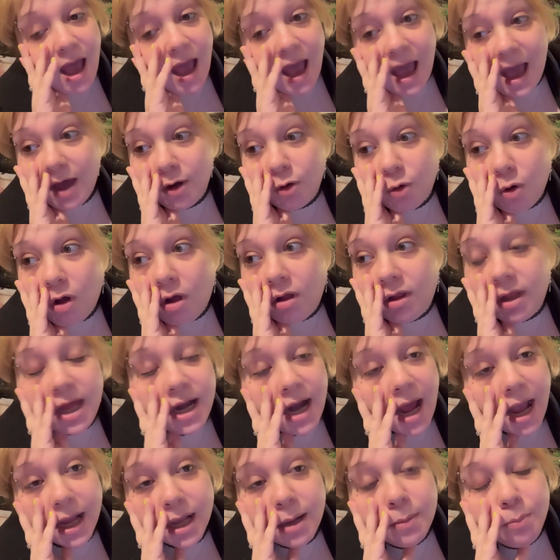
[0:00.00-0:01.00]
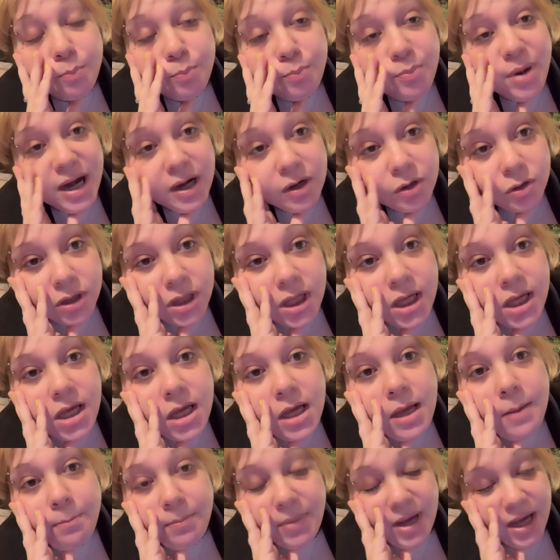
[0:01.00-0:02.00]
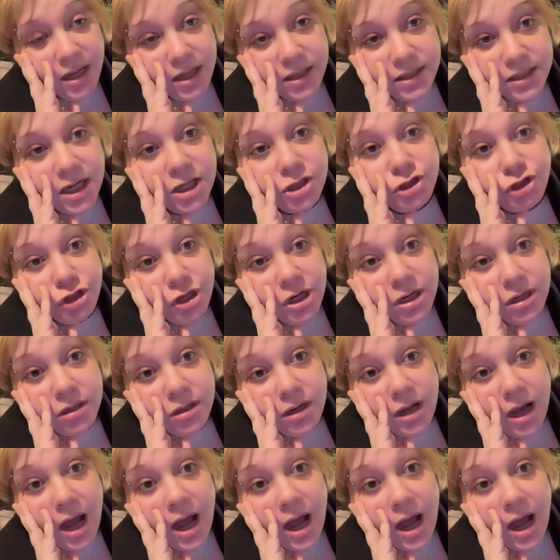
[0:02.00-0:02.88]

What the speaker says: at all, and I could barely pay attention.